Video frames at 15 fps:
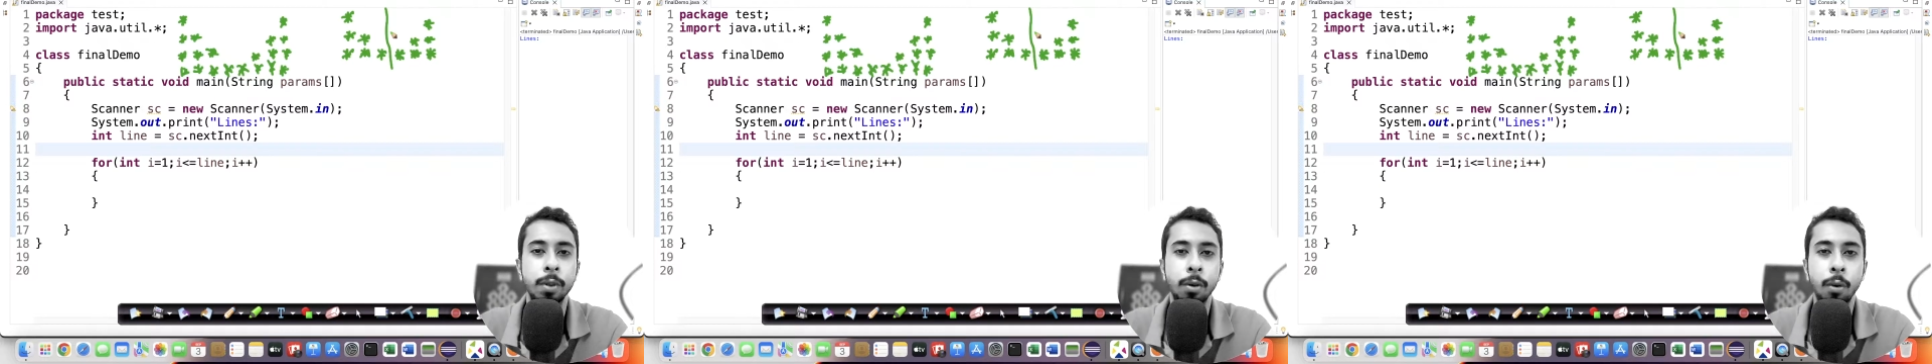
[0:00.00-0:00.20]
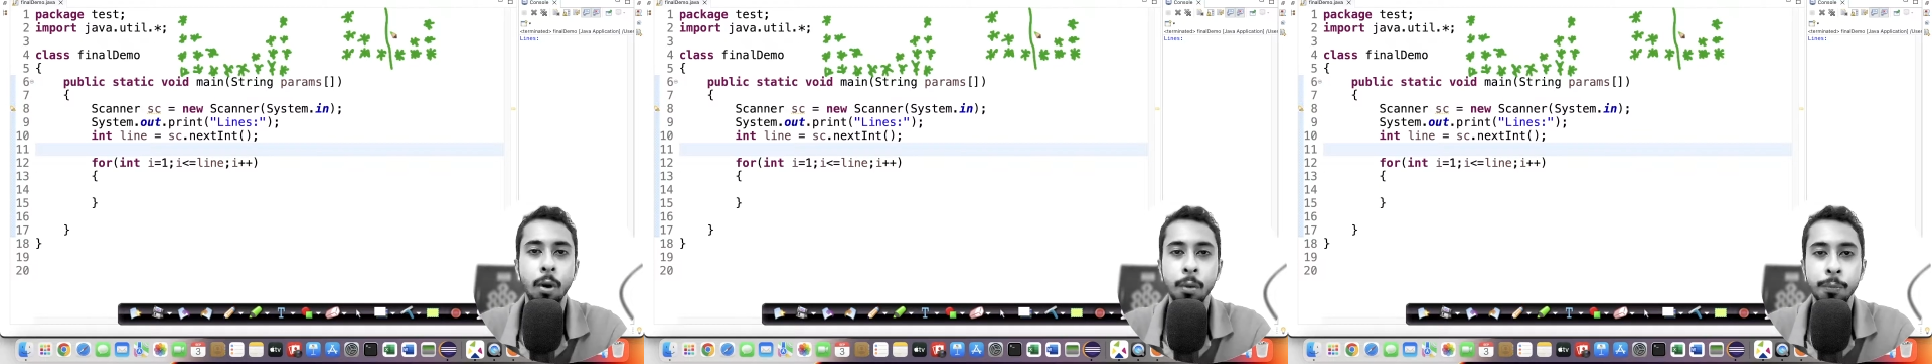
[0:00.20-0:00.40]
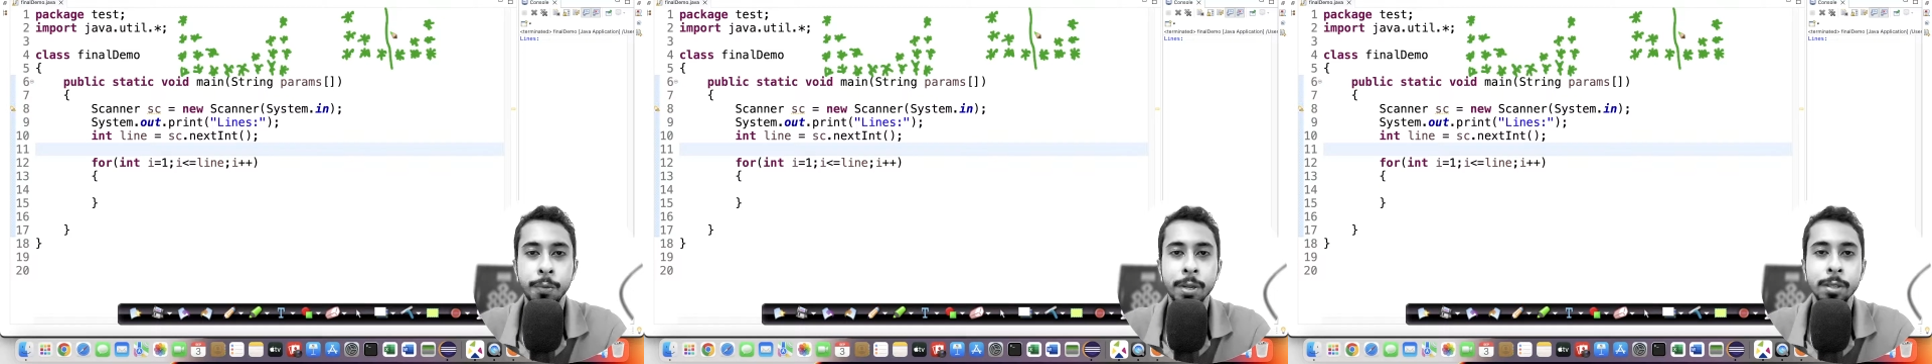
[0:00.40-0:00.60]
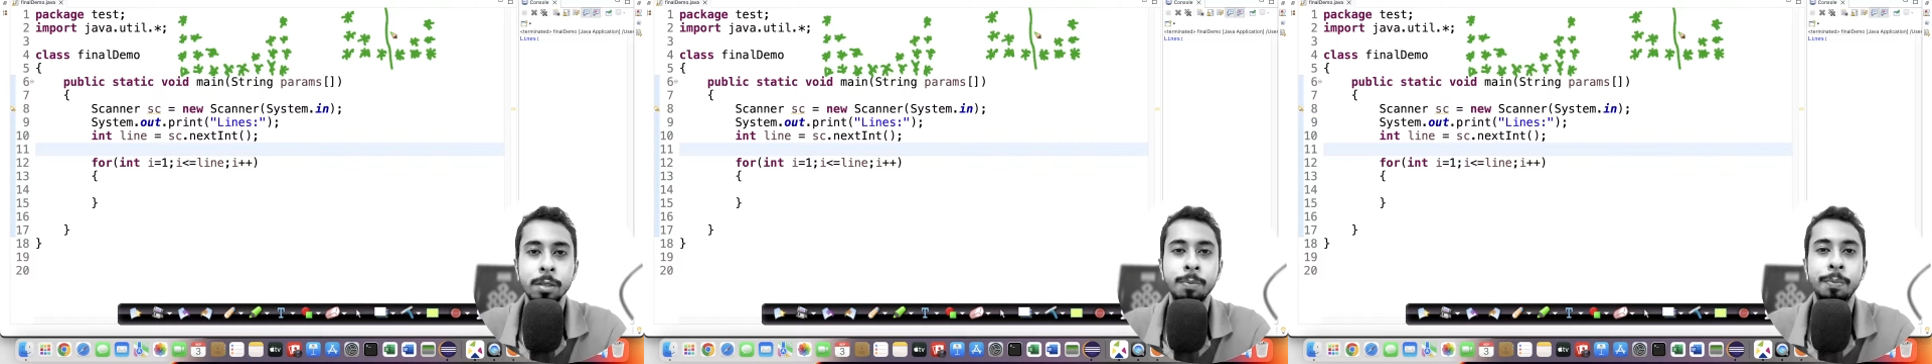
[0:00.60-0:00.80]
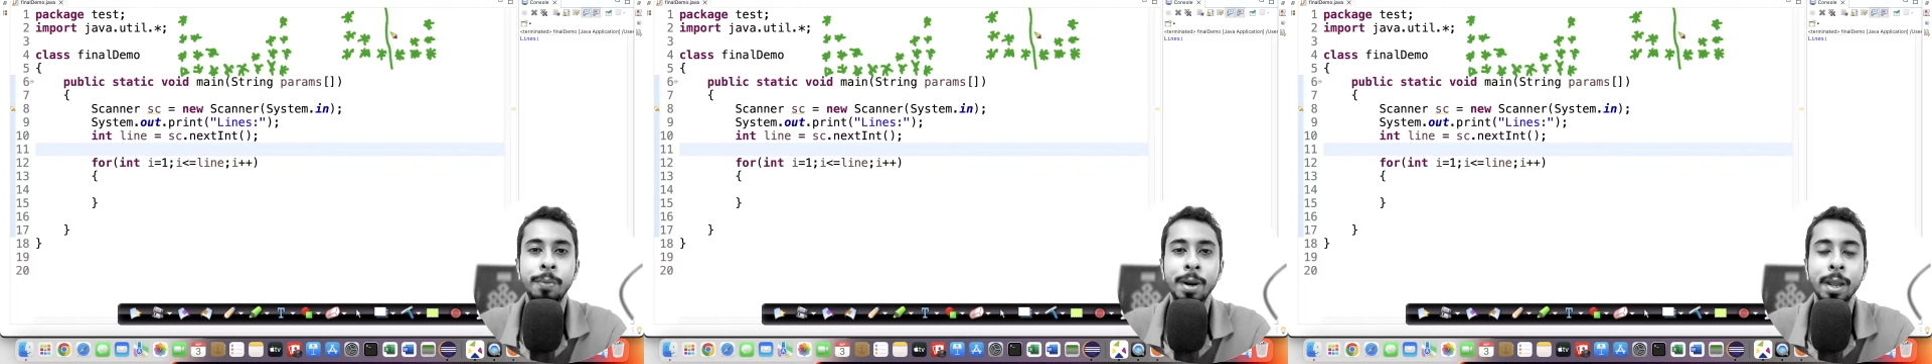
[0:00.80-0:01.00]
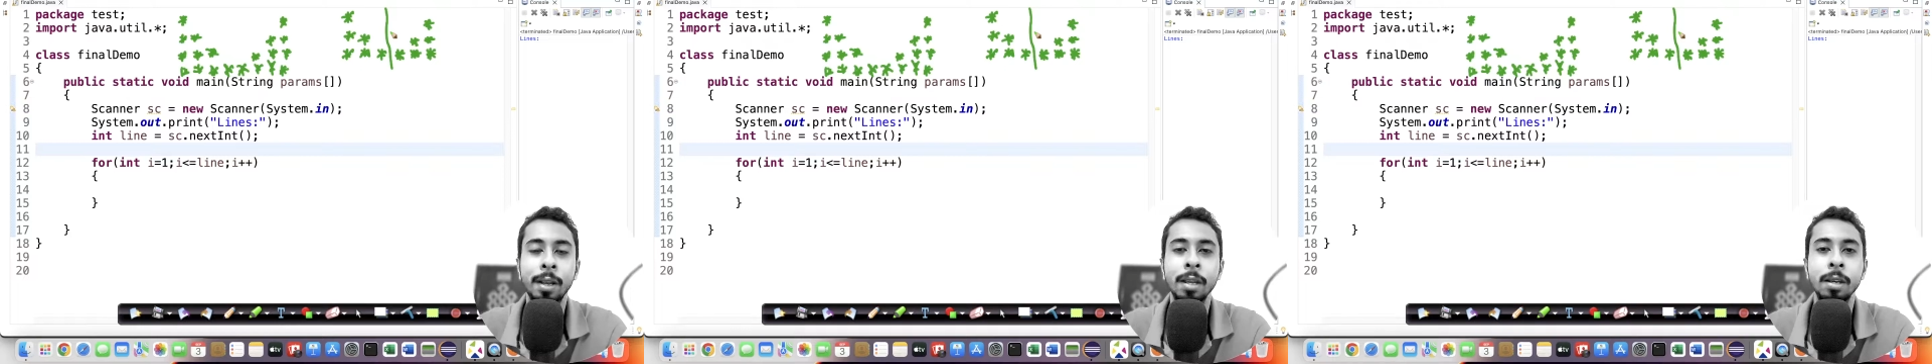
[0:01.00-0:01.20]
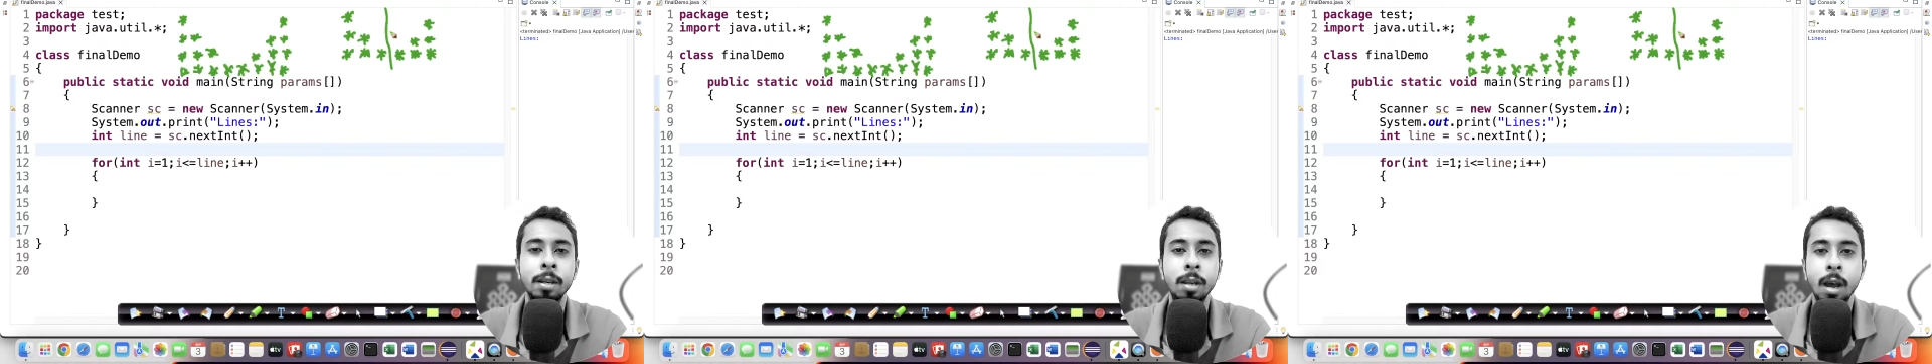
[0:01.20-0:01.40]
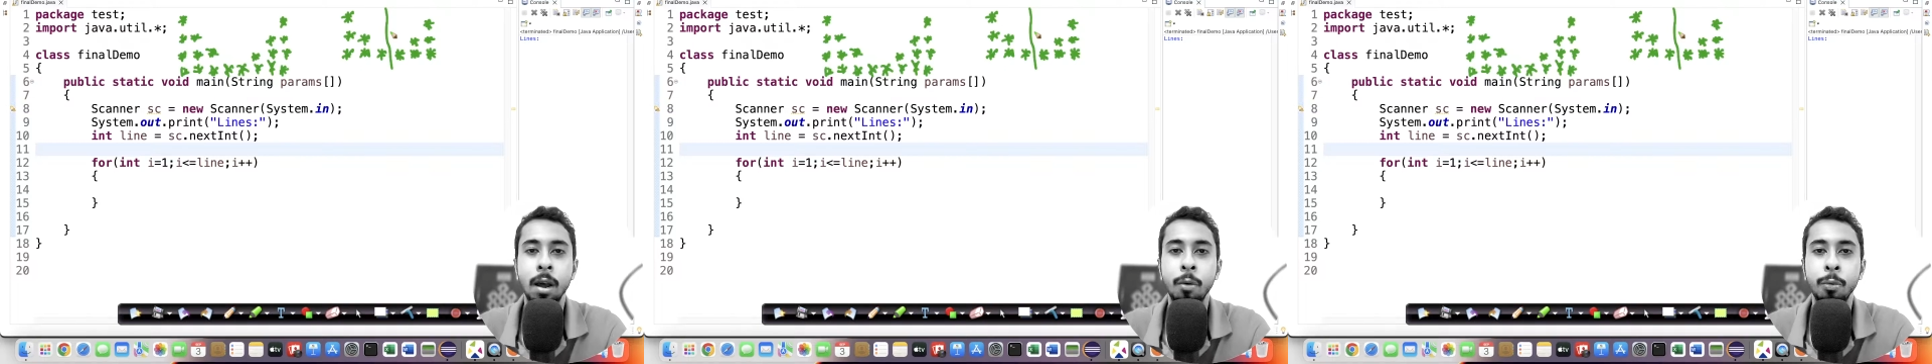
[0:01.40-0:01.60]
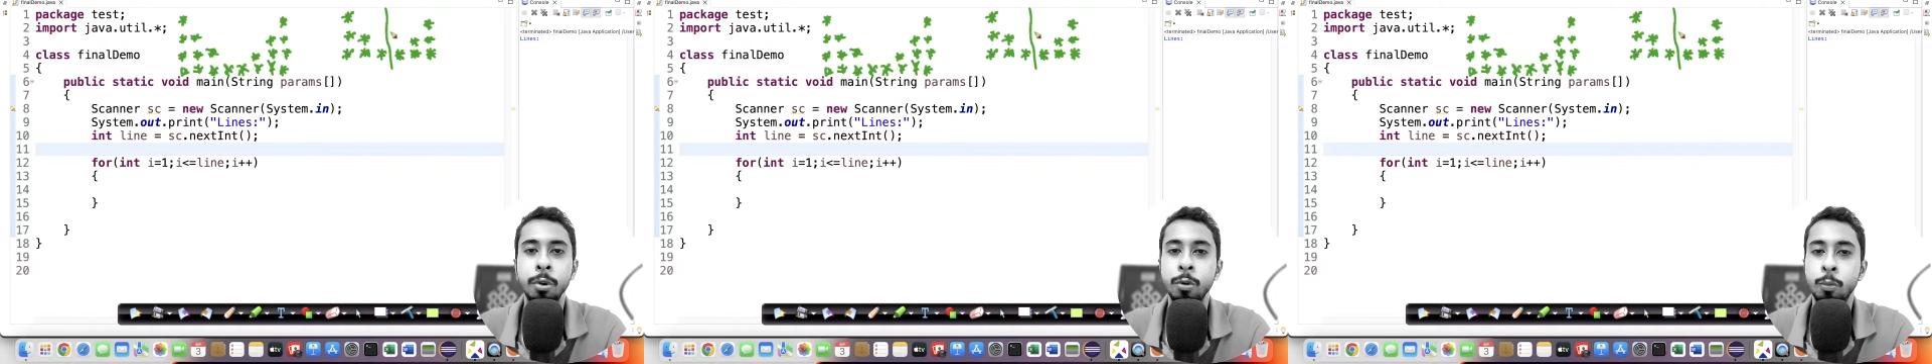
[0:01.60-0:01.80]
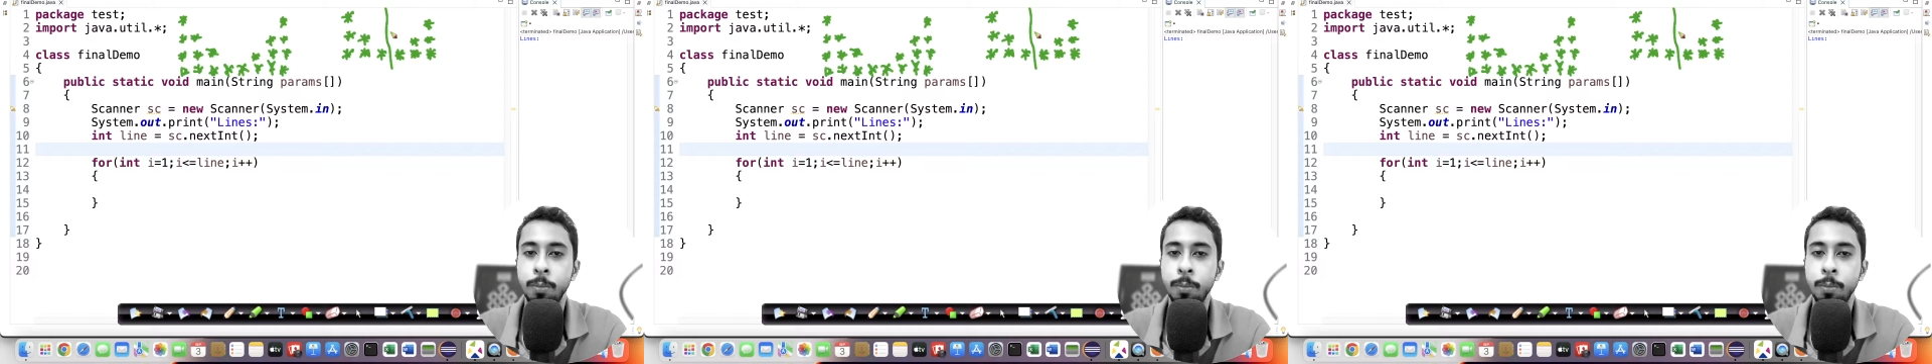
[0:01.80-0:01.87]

always break it down into